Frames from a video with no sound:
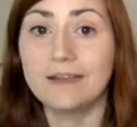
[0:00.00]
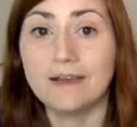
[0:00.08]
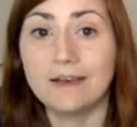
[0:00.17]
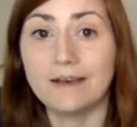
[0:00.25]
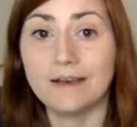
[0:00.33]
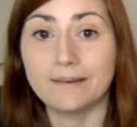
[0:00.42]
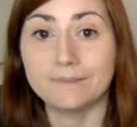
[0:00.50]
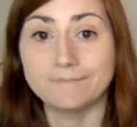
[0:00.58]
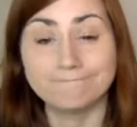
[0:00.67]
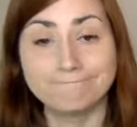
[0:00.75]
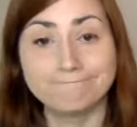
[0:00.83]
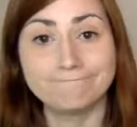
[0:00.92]

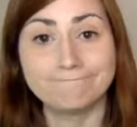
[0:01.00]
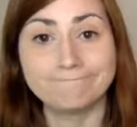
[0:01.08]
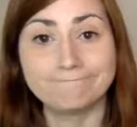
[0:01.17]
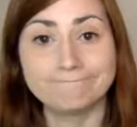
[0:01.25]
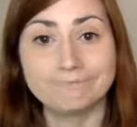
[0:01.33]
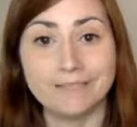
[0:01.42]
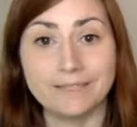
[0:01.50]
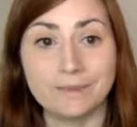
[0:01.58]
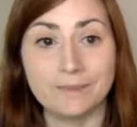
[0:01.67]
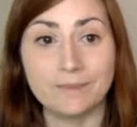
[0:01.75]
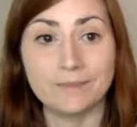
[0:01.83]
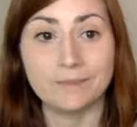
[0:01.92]
a little
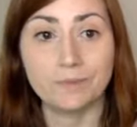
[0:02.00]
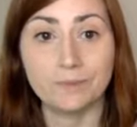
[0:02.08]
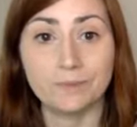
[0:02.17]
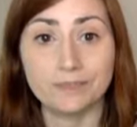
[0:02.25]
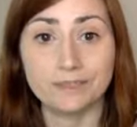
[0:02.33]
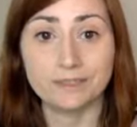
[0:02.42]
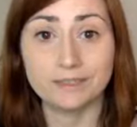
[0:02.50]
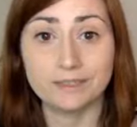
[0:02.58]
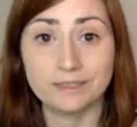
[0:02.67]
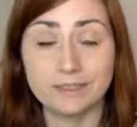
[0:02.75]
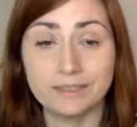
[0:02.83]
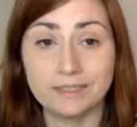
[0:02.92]
bit more
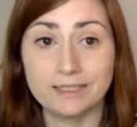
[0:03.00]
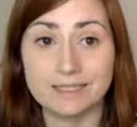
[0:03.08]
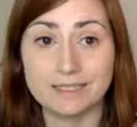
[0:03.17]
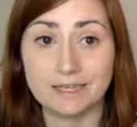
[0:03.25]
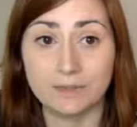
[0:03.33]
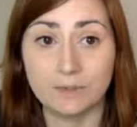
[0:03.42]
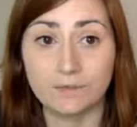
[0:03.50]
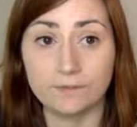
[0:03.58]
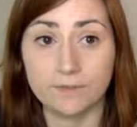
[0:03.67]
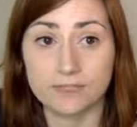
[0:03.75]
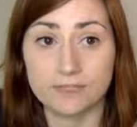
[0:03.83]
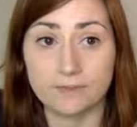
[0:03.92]
attainable for
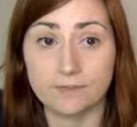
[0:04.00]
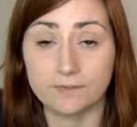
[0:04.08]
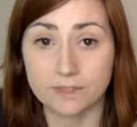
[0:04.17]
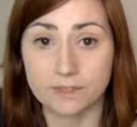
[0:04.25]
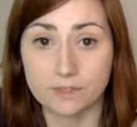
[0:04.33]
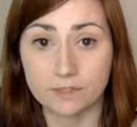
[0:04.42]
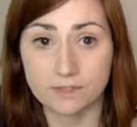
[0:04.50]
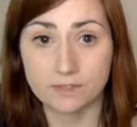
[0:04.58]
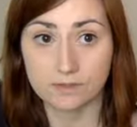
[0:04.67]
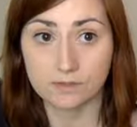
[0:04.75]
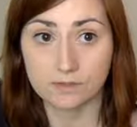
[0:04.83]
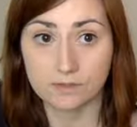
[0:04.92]
some of our students who
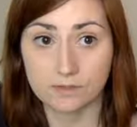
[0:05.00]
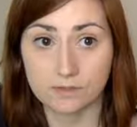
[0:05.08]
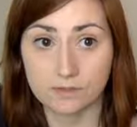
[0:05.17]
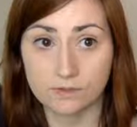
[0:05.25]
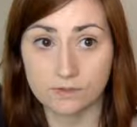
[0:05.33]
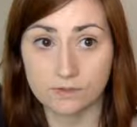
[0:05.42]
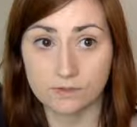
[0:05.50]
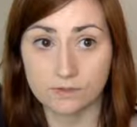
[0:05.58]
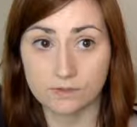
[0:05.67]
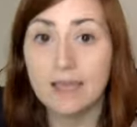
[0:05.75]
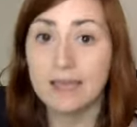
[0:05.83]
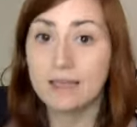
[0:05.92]
struggle with this.
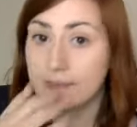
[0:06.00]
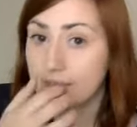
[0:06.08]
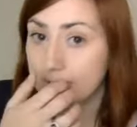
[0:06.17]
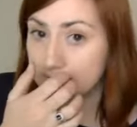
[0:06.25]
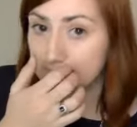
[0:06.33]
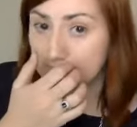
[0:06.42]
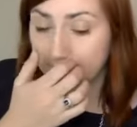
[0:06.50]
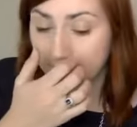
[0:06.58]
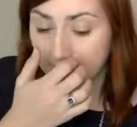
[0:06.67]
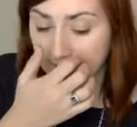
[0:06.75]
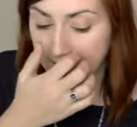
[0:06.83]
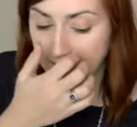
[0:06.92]
And then the same
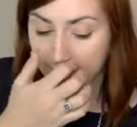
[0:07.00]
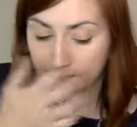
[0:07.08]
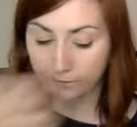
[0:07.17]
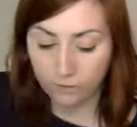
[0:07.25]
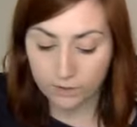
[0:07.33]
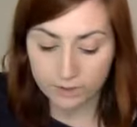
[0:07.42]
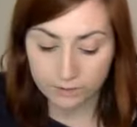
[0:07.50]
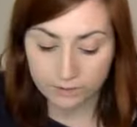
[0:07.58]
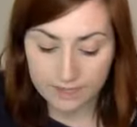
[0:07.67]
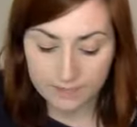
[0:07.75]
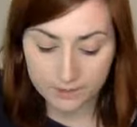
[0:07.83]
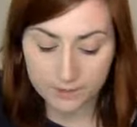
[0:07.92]
thing for
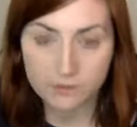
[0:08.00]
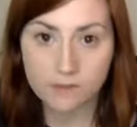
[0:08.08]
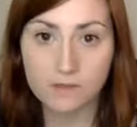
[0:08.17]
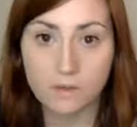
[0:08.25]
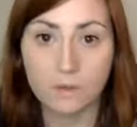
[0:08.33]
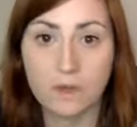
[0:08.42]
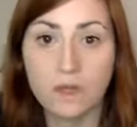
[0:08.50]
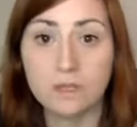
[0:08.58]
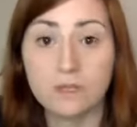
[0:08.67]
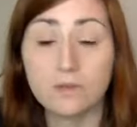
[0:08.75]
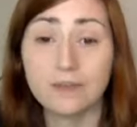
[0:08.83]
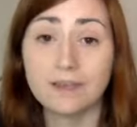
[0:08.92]
grammar. So you
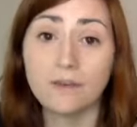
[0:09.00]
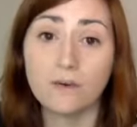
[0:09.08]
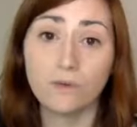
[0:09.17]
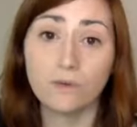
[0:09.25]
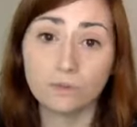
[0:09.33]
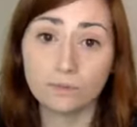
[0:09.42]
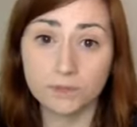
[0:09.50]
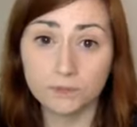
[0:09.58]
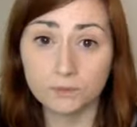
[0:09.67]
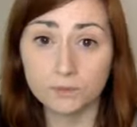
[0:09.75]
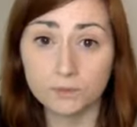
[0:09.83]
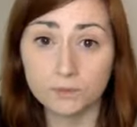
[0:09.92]
can go through
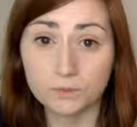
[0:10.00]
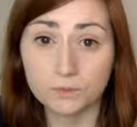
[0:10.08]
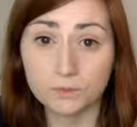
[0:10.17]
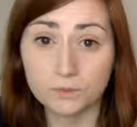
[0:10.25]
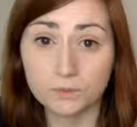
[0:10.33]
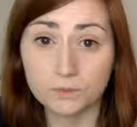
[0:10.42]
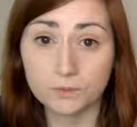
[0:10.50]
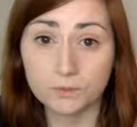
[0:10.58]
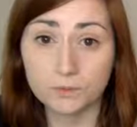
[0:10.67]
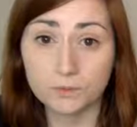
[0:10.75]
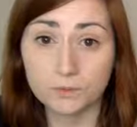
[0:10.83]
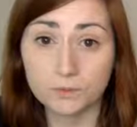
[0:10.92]
and
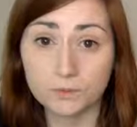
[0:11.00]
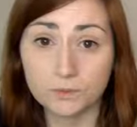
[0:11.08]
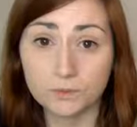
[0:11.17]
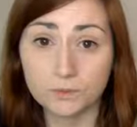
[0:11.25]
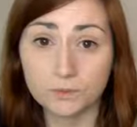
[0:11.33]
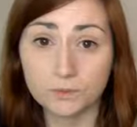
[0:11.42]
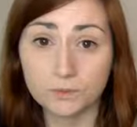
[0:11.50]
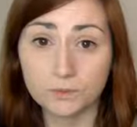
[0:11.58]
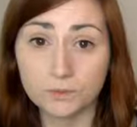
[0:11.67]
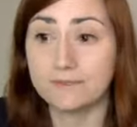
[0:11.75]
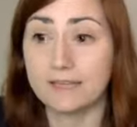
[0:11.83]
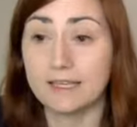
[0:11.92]
find some of
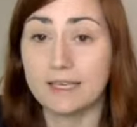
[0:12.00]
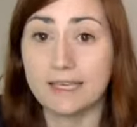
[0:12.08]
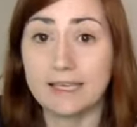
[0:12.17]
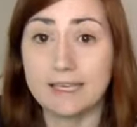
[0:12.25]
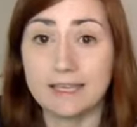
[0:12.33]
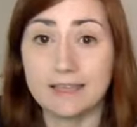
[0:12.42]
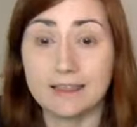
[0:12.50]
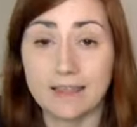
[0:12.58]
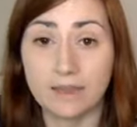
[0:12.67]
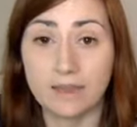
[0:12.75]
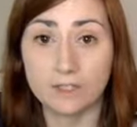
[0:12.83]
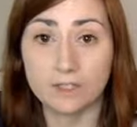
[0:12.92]
the
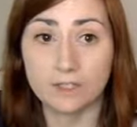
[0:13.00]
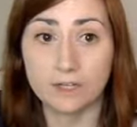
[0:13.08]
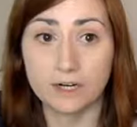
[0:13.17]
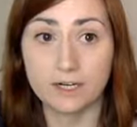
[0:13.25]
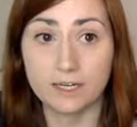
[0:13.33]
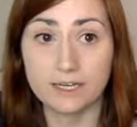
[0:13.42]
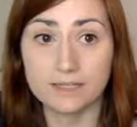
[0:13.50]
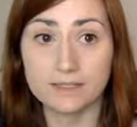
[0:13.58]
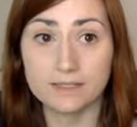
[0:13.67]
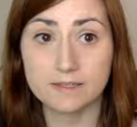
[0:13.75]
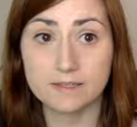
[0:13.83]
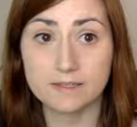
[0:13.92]
language targets
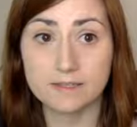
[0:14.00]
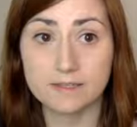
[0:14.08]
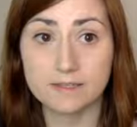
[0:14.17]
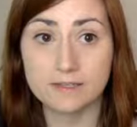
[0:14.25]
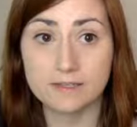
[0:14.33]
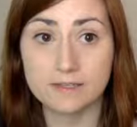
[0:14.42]
or